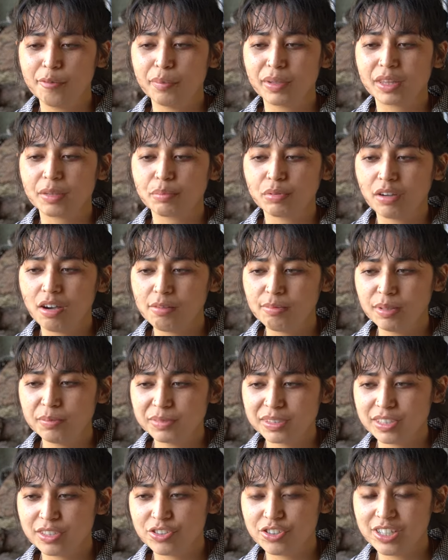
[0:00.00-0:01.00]
But the
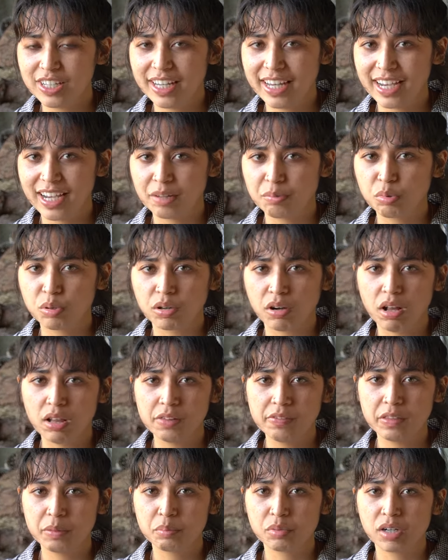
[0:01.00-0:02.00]
problems that she had were
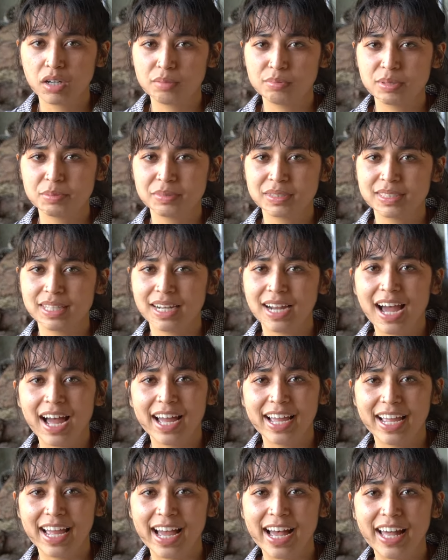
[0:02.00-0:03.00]
all of the problems that
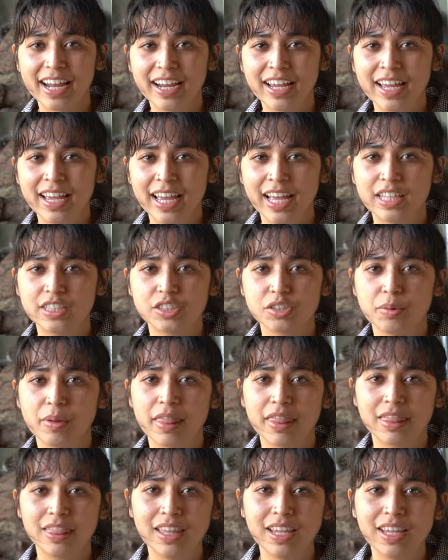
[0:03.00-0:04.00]
I had. And so
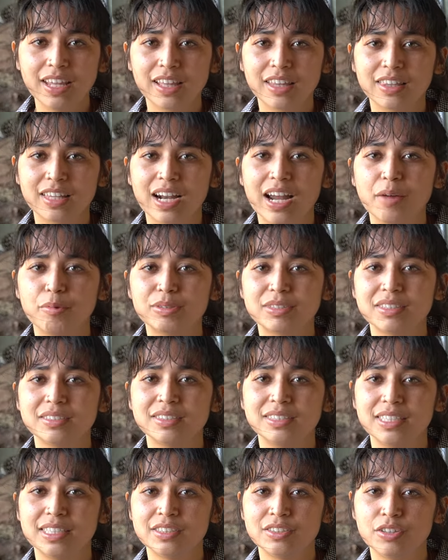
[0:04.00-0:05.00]
in thinking that I was a
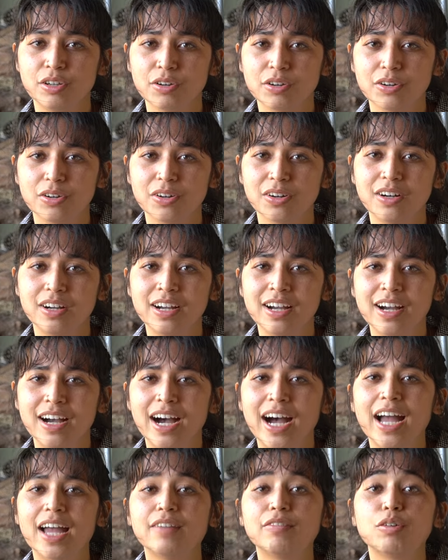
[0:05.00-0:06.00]
cis girl,
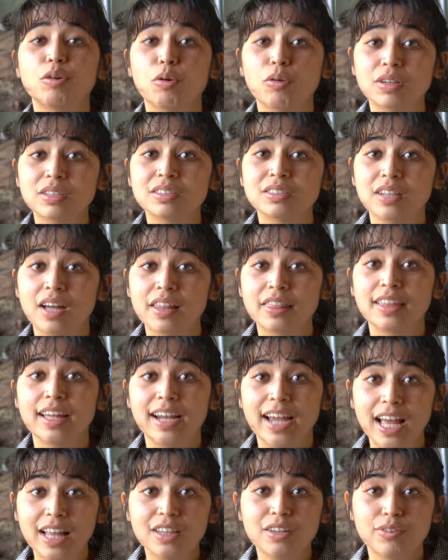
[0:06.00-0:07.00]
I of course thought
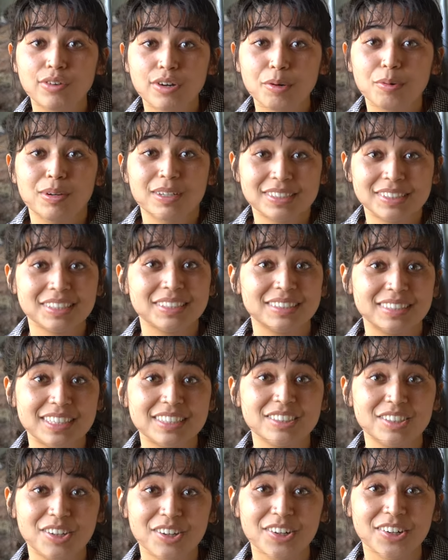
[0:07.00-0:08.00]
that Eleanor was a
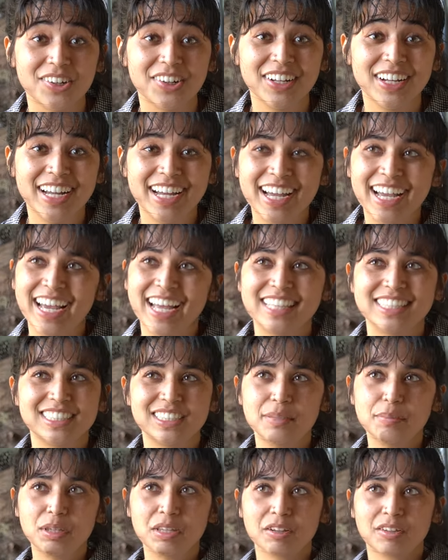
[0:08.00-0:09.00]
cis girl. And
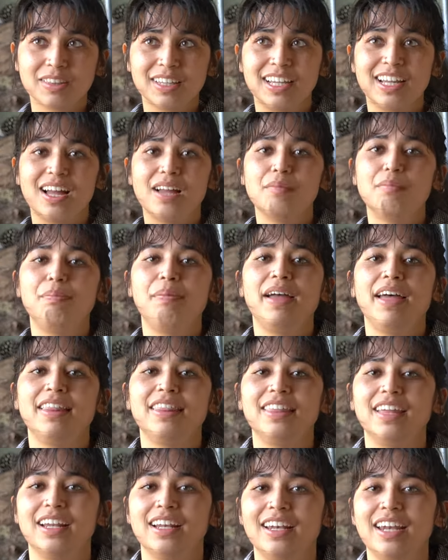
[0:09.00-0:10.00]
similarly, I
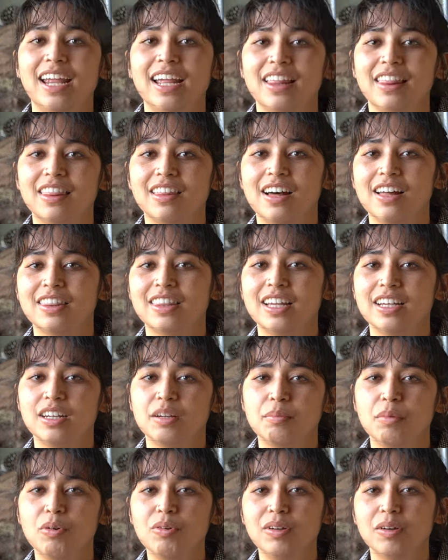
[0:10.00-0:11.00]
bet that Nate thought that
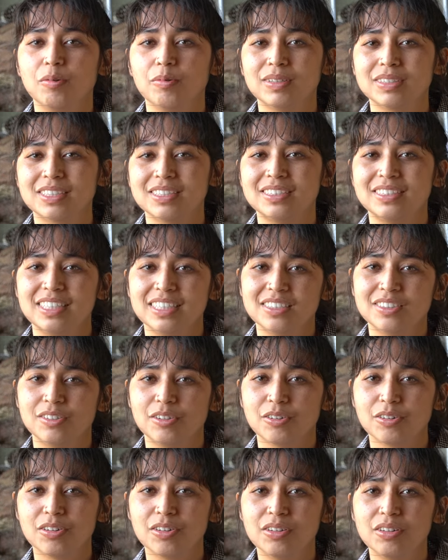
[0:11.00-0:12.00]
Nimona was a cis
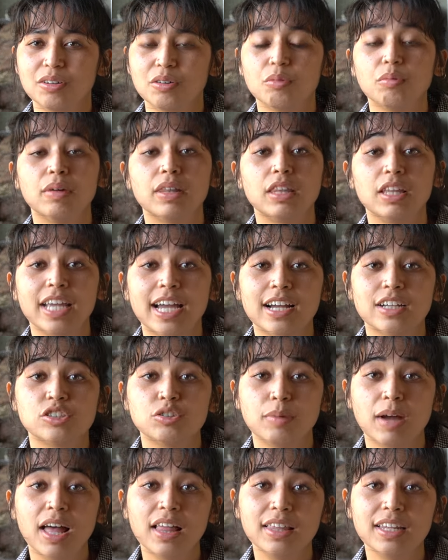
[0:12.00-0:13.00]
girl. When the
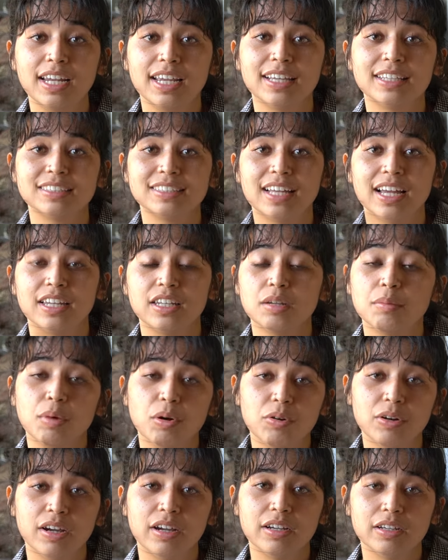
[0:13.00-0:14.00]
actuality is that
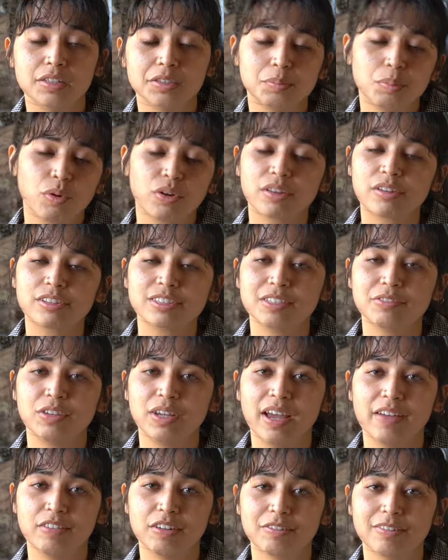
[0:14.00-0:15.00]
Nimona, spoilers if
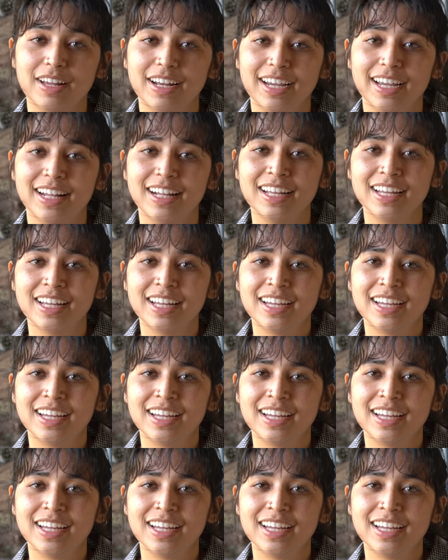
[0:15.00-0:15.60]
you haven't read it,